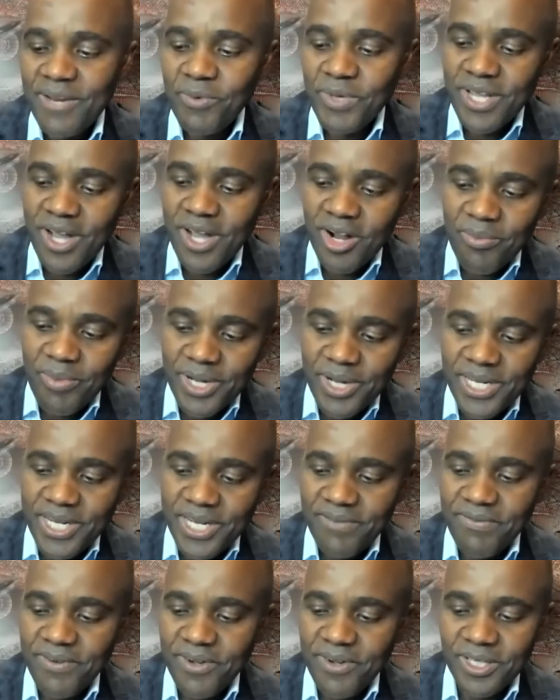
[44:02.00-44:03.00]
we talk about the
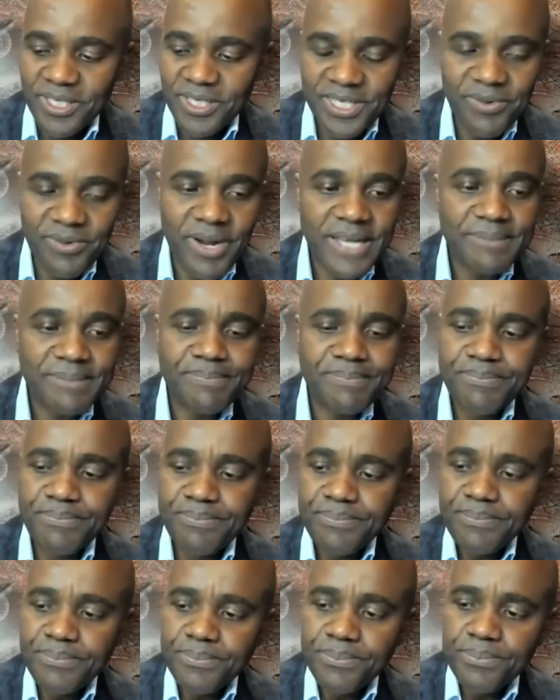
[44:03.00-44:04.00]
difficulty, right?
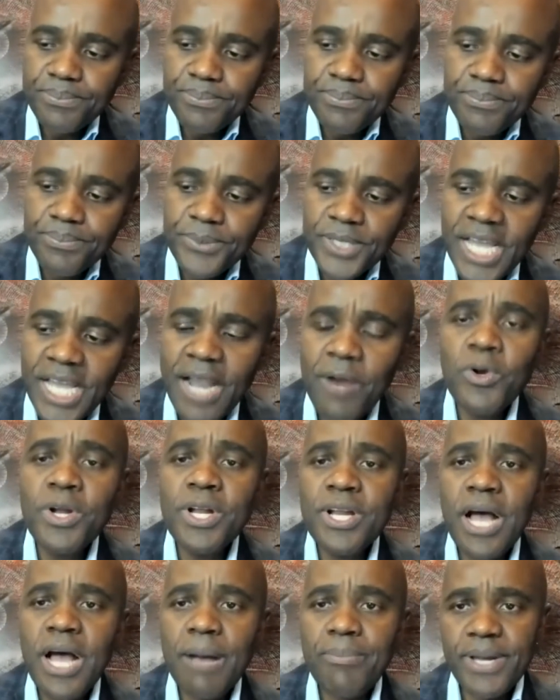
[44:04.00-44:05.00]
I wrote
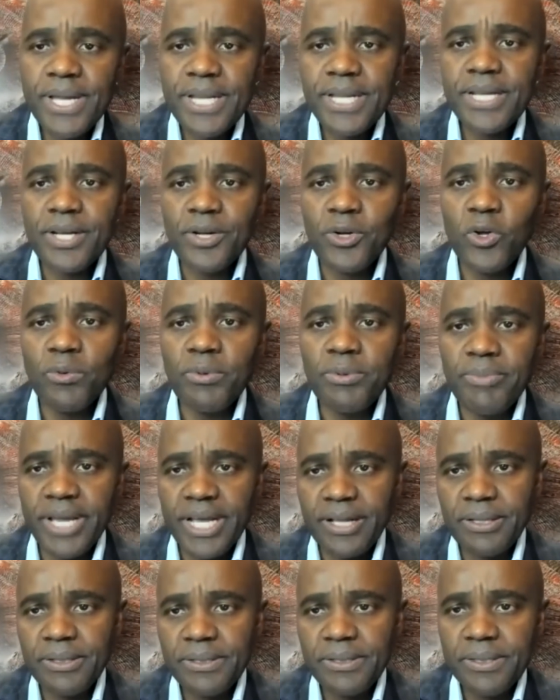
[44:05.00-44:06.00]
an op-ed in the Globe and
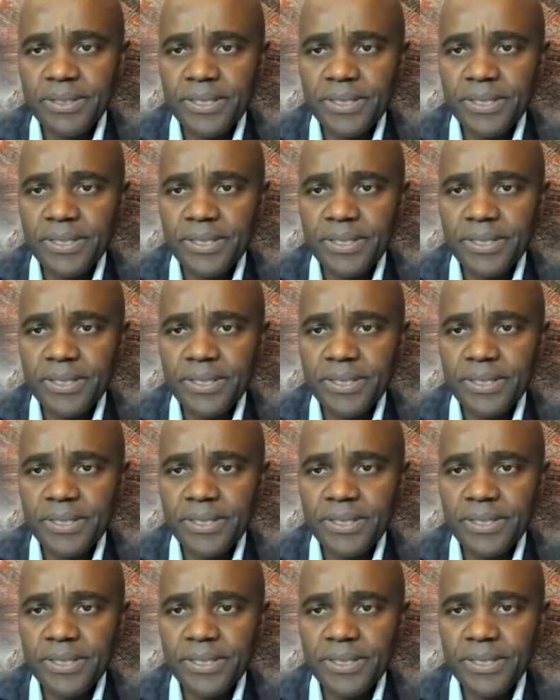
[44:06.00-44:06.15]
Mail.